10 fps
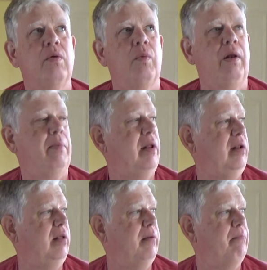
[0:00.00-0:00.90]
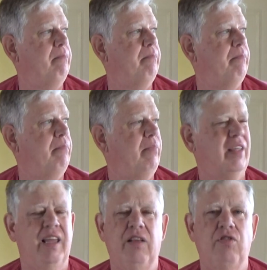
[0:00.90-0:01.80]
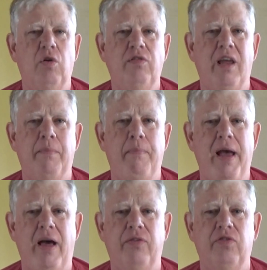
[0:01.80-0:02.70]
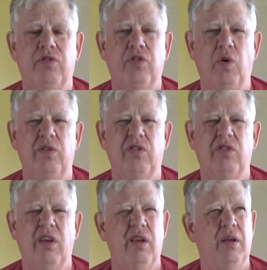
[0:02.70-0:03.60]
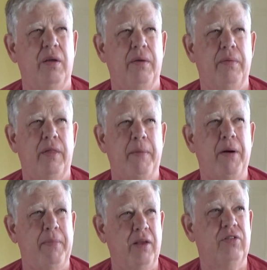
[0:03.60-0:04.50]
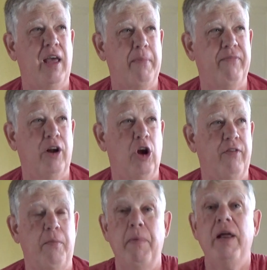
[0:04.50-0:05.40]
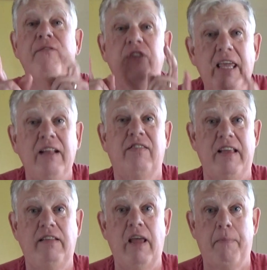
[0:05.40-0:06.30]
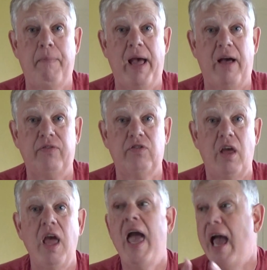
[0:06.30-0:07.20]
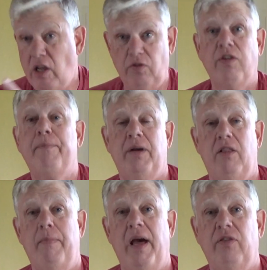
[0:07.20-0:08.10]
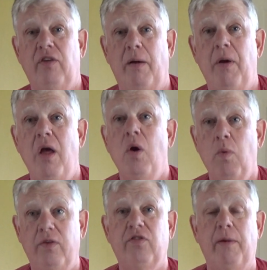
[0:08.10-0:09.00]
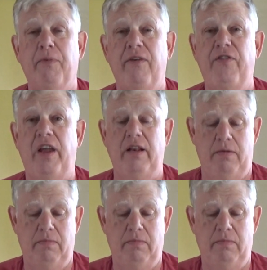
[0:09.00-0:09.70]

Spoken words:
Wait a minute. Kids don't take baths, so that probably doesn't happen very often. But if kids did take baths and you stepped out of the bathtub with slippery feet,